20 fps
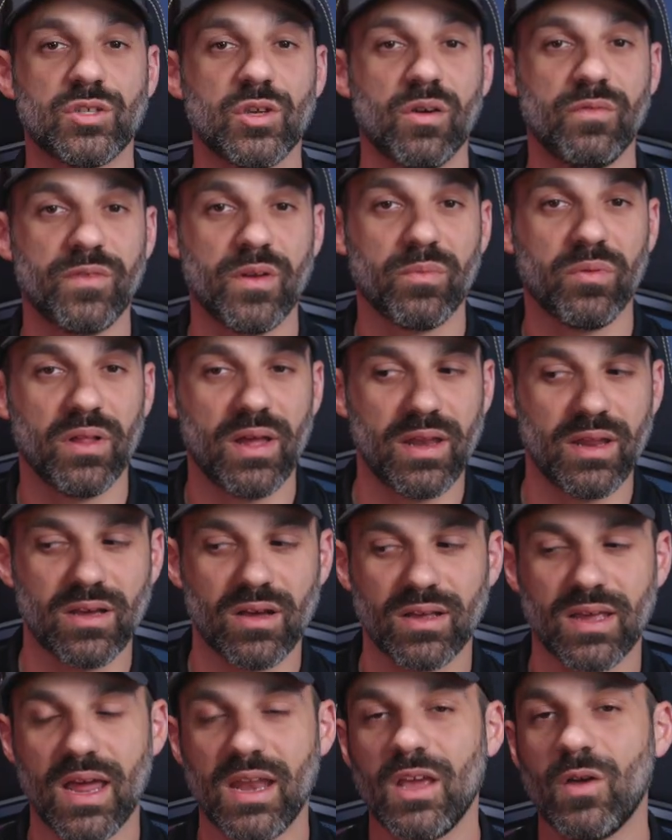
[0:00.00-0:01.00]
So if you're planning
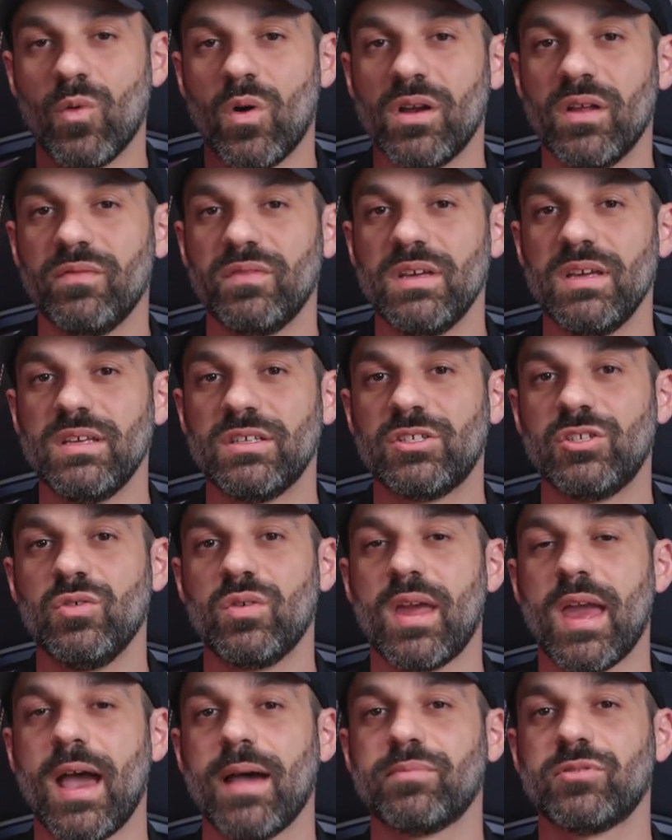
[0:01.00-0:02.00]
on getting one of these to
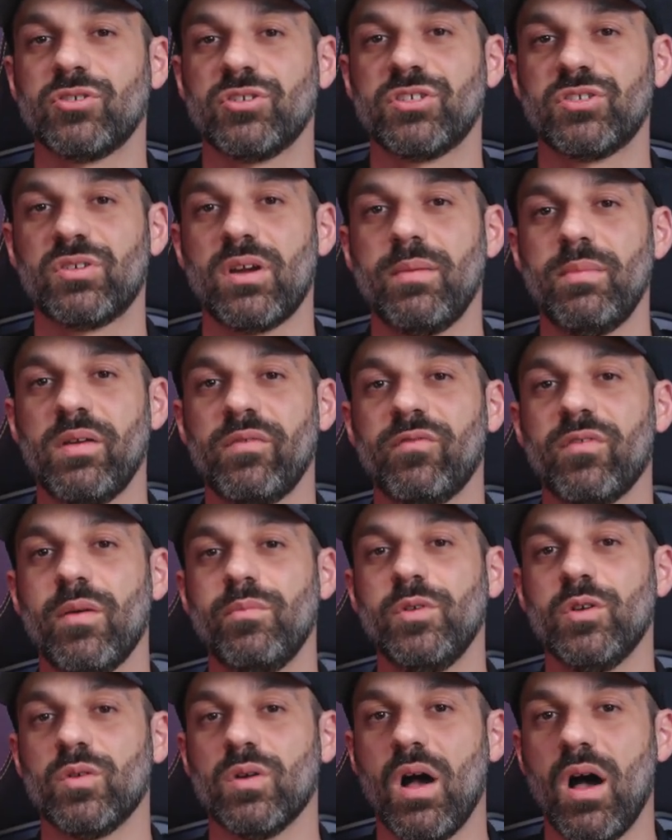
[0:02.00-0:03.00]
capture streaming
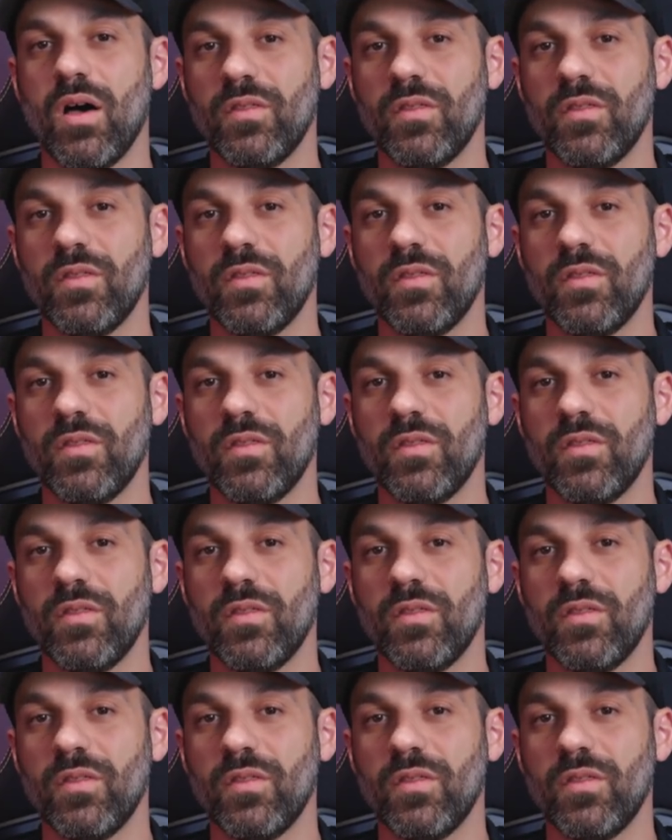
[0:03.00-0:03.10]
from your